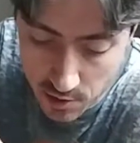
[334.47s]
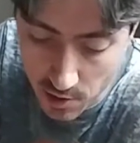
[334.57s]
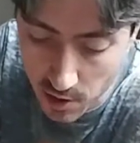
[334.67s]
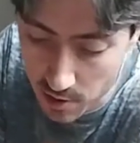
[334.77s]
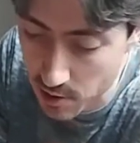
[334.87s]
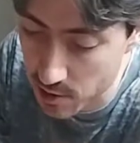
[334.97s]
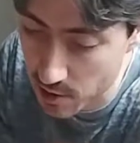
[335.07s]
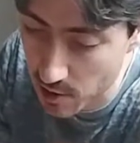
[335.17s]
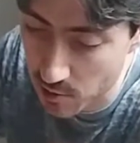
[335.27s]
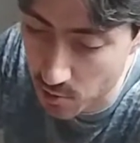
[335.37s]
so I got the
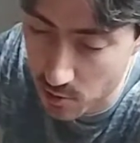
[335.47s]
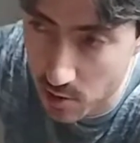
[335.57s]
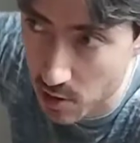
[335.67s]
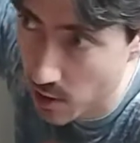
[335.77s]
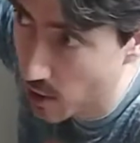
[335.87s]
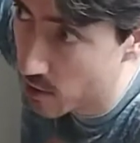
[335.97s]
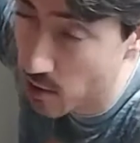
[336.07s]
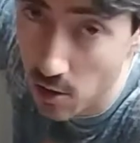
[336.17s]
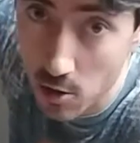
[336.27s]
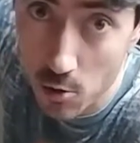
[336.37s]
extended to get
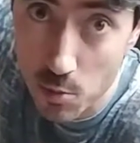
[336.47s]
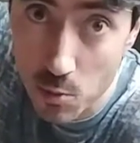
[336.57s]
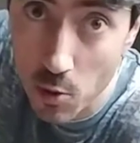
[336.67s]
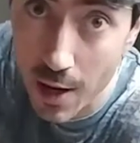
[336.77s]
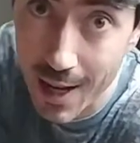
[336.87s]
a little bit more